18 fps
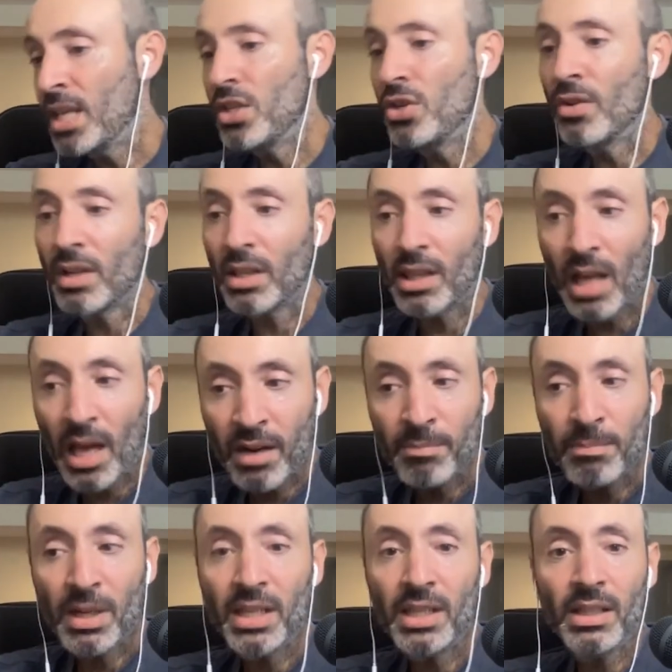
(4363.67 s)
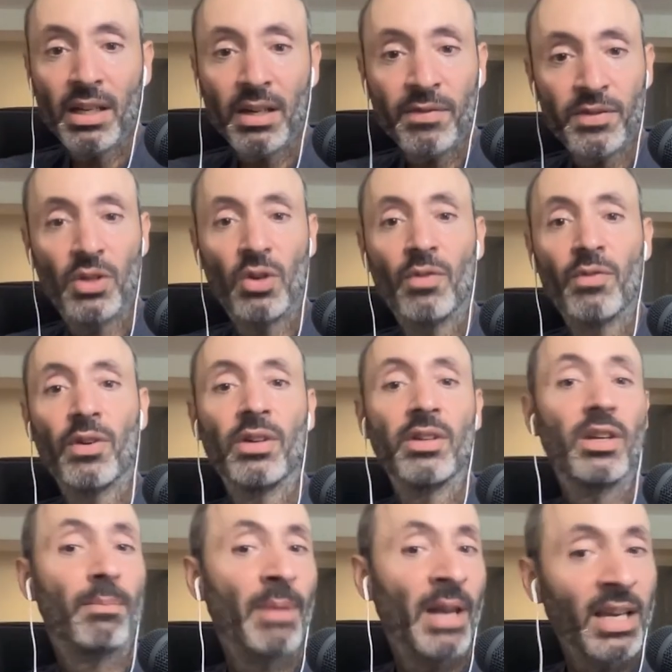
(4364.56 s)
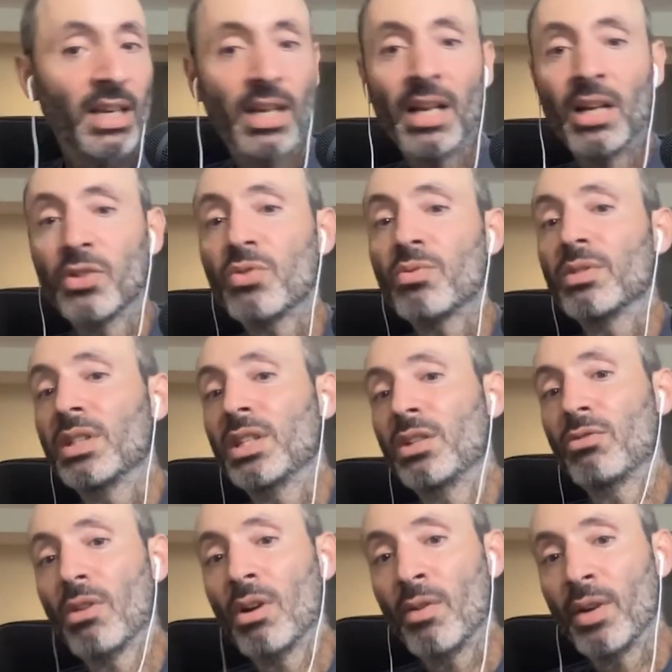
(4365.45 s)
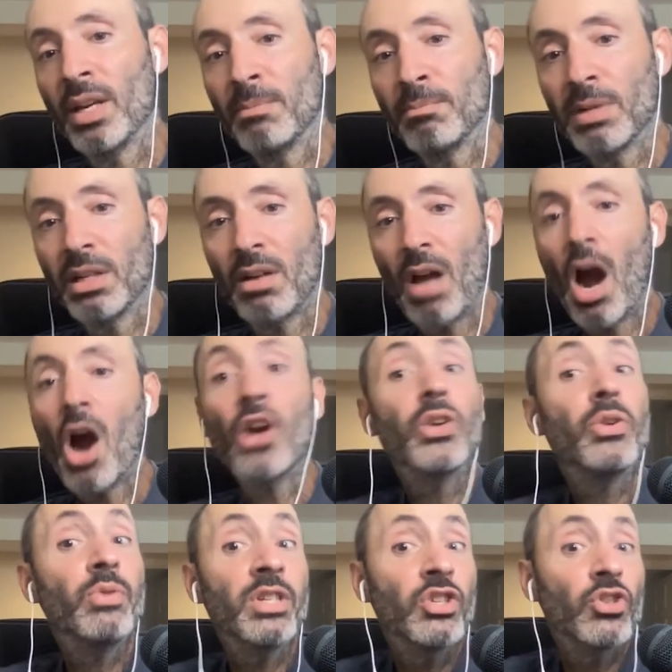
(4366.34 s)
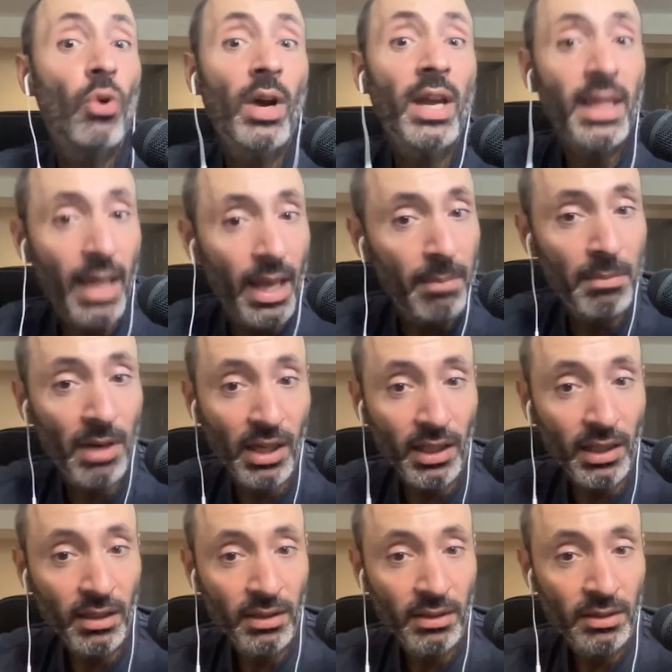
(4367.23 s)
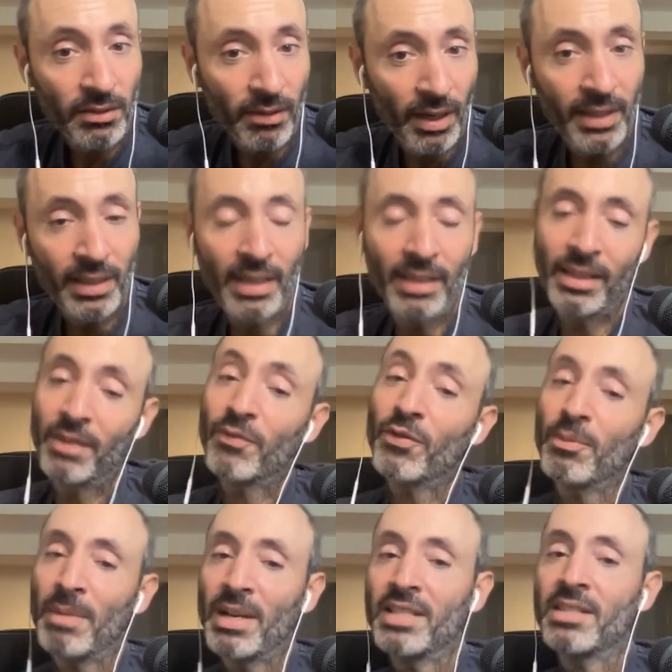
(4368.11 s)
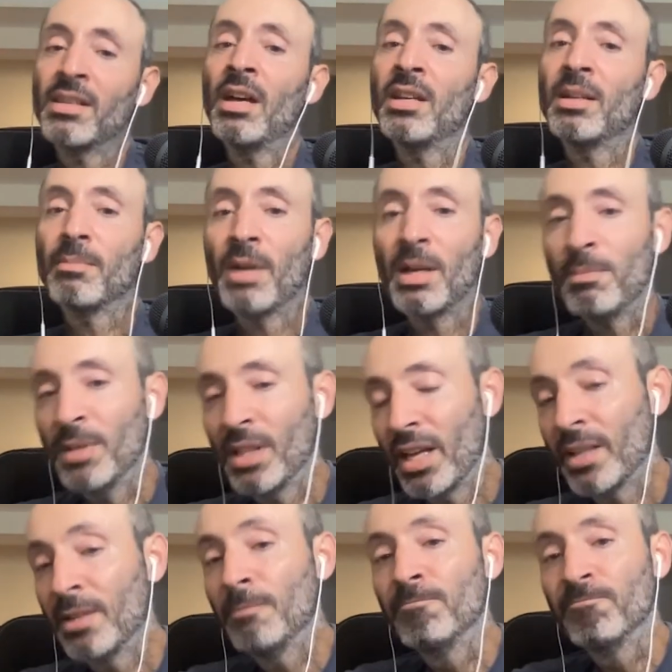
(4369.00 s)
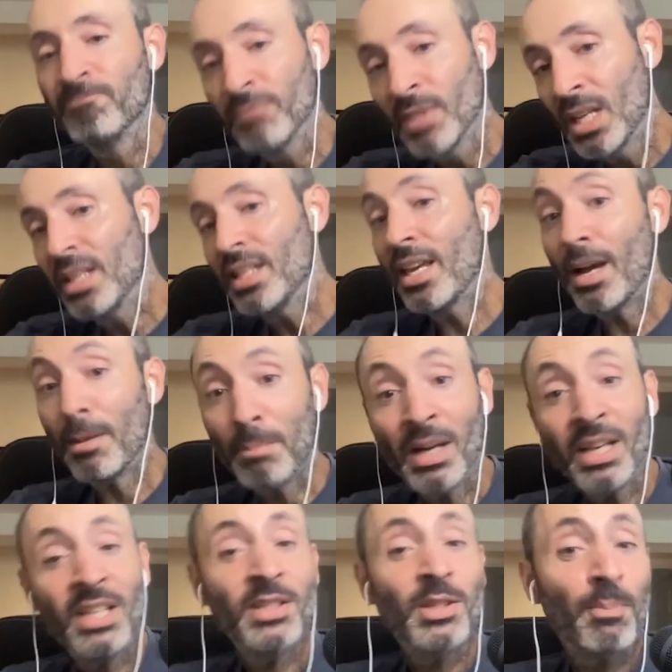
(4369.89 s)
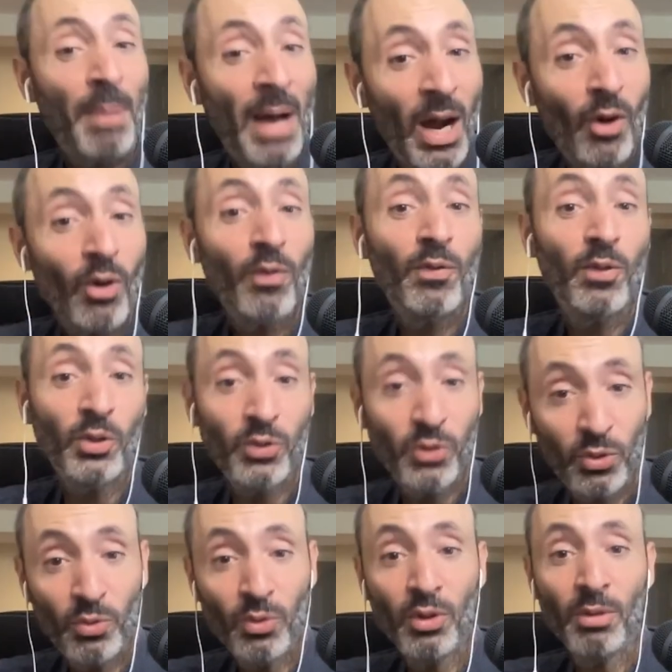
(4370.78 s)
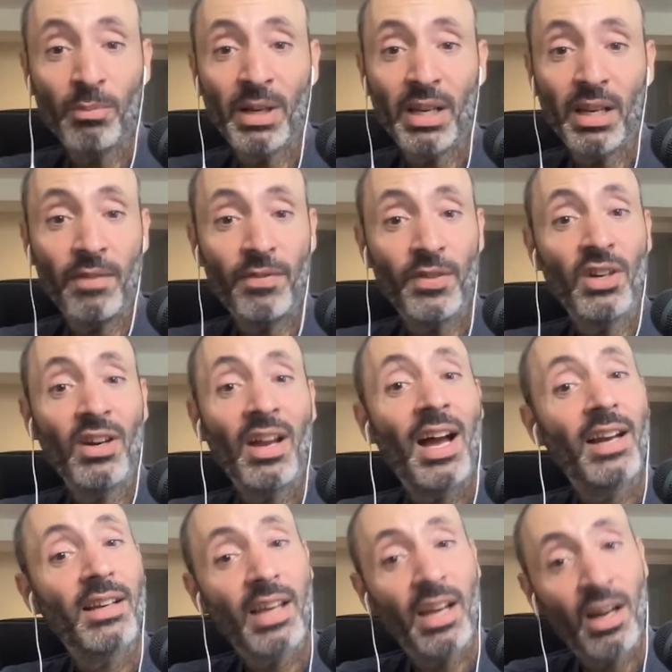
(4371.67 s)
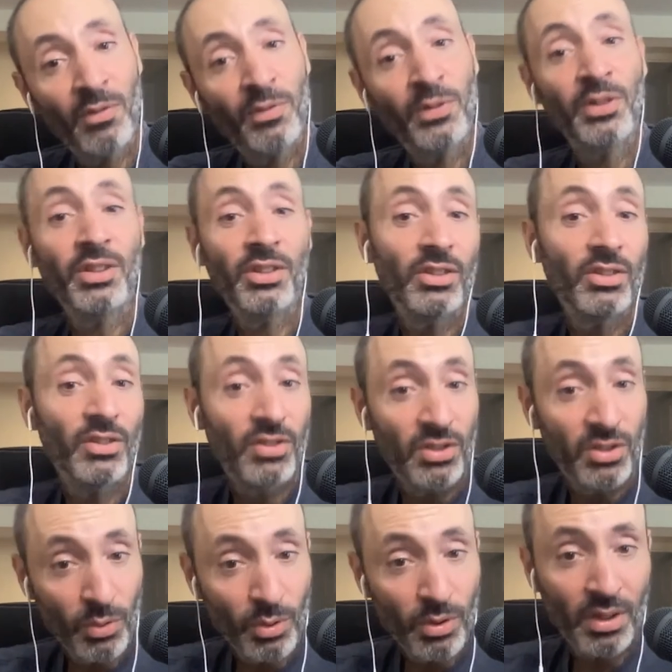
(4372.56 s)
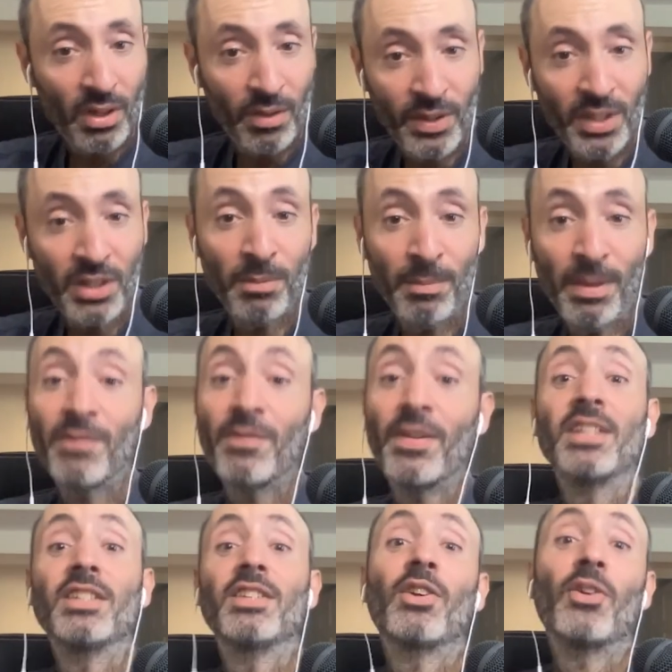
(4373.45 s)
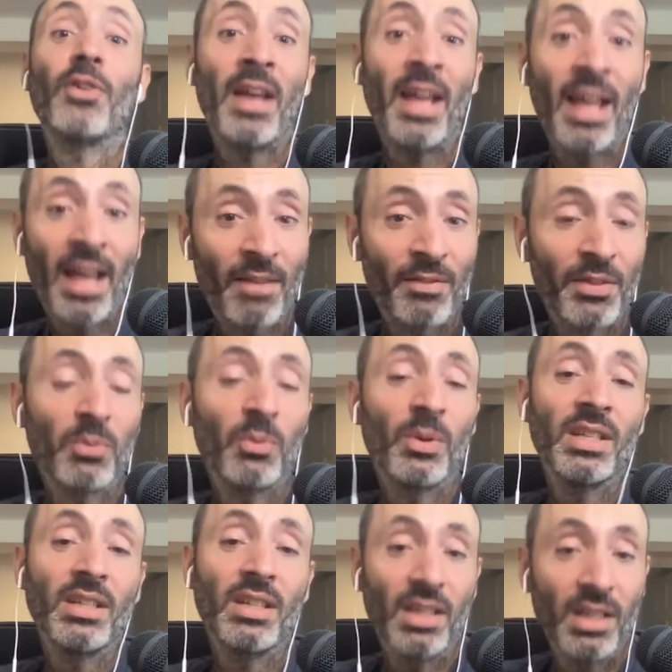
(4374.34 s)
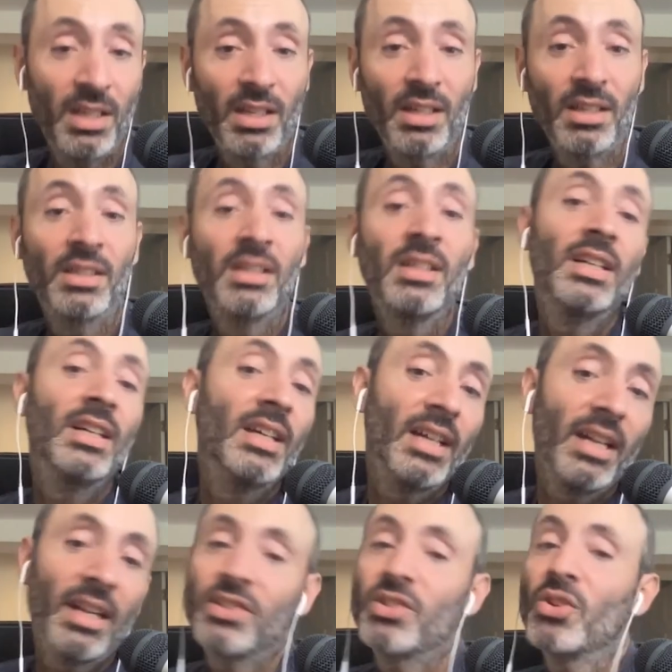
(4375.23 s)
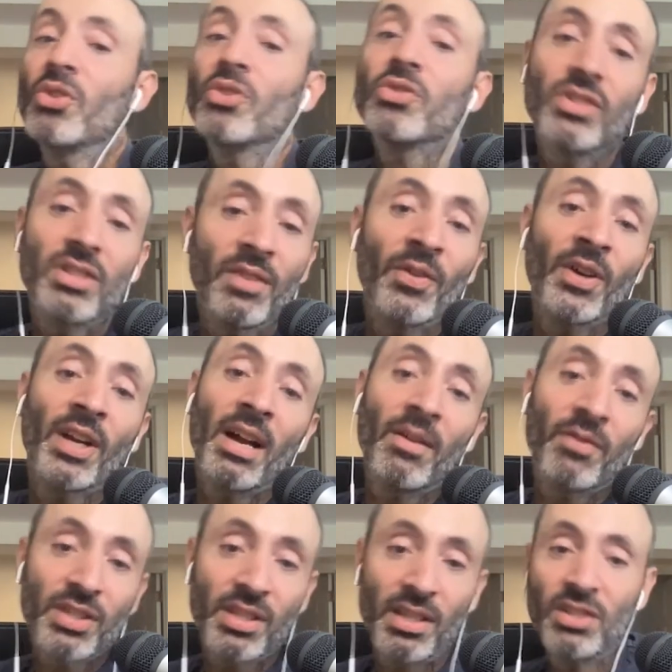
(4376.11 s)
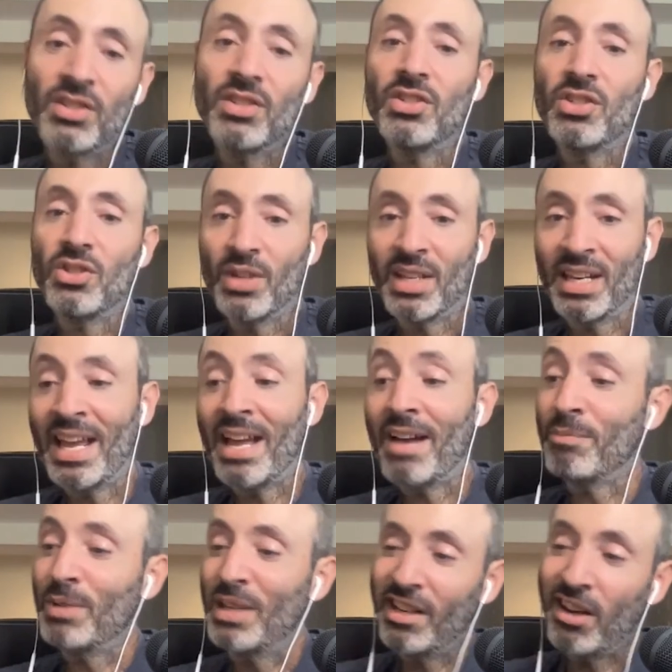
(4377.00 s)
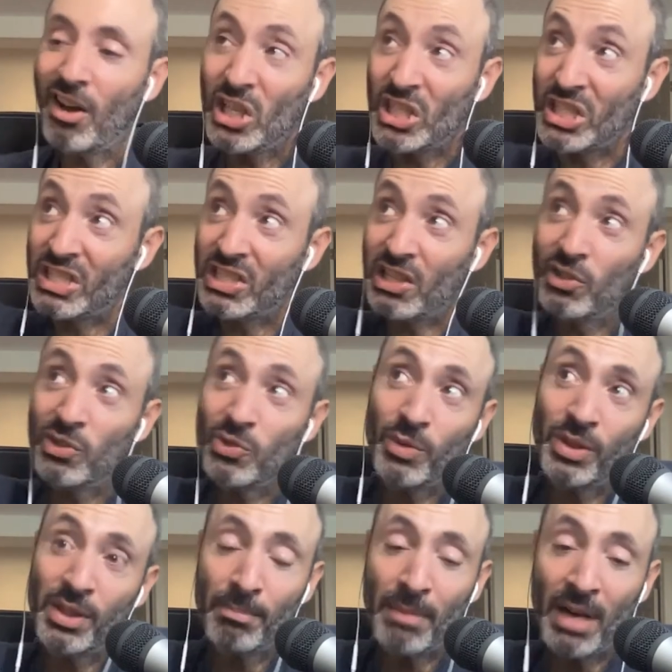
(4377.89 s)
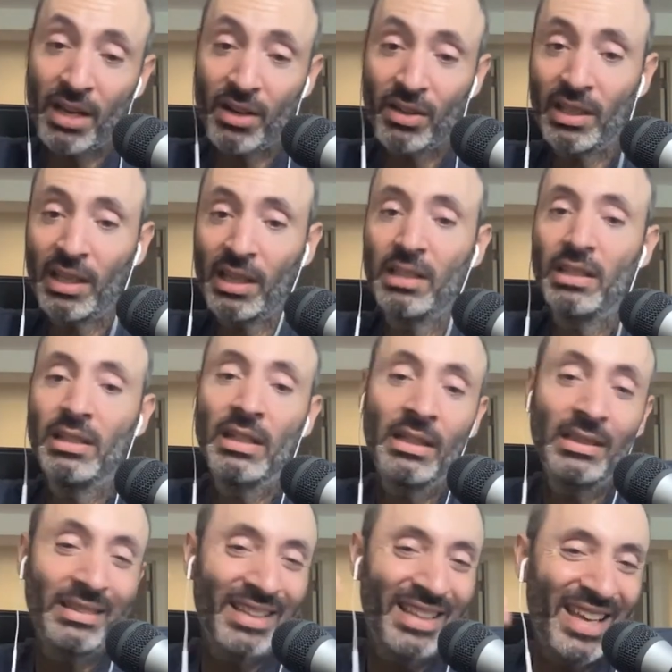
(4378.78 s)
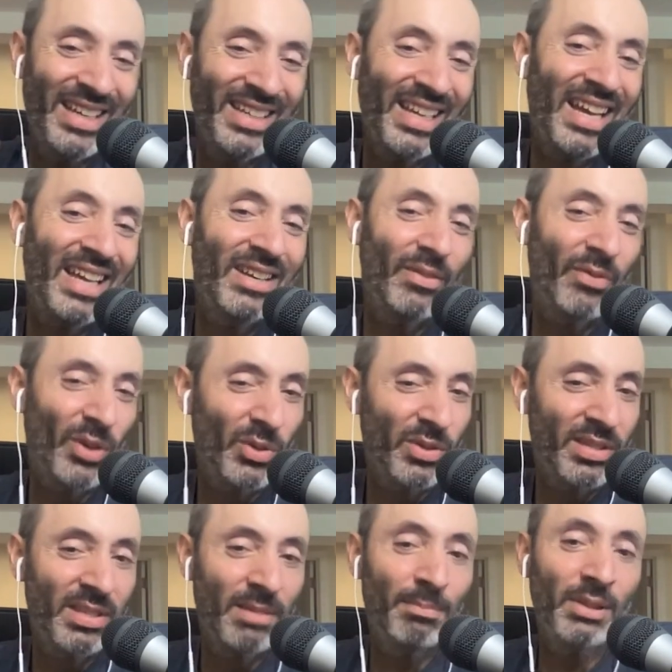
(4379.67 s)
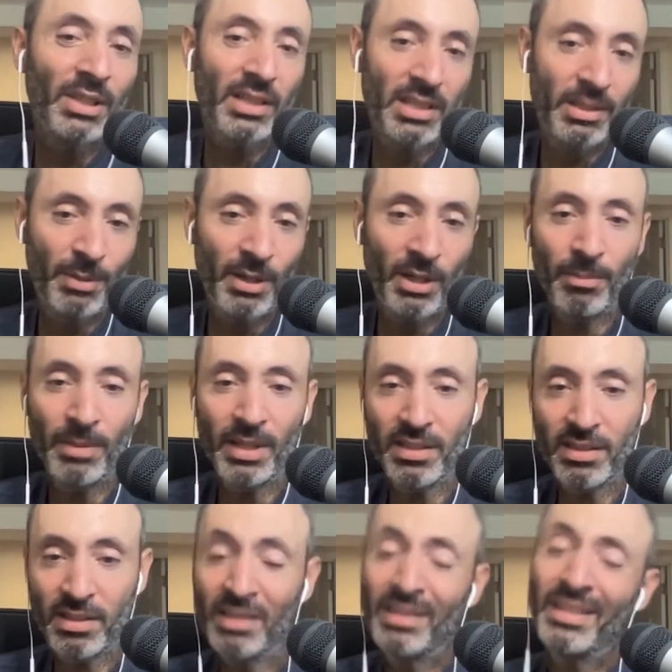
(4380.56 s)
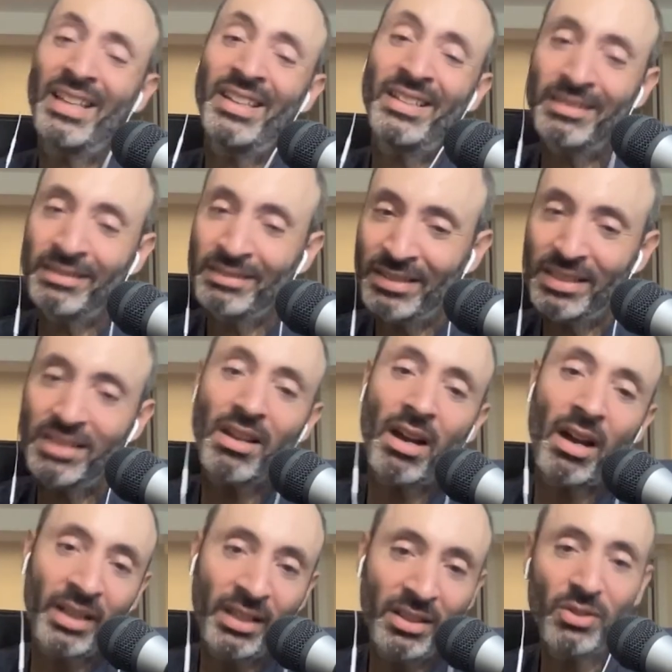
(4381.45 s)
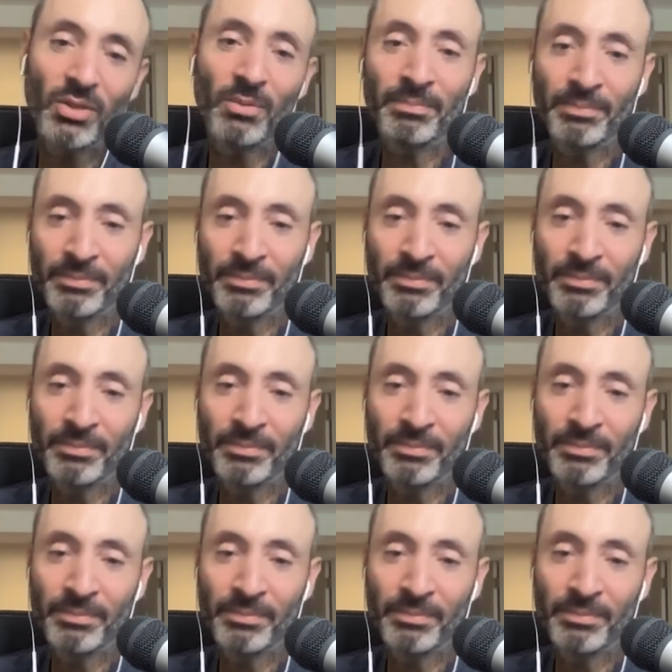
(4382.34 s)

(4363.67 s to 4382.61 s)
You had a lot of money left over. Your bank account's really growing, but are you enjoying that money? Right. And then for my son, it might be like, yeah, money's a powerful tool, but if you're not careful and a good steward of it, you may find you don't have it when you need it. And so those are different conversations you can have, but it all starts with the modeling, then kind of those simple experiments, and then the talking to him.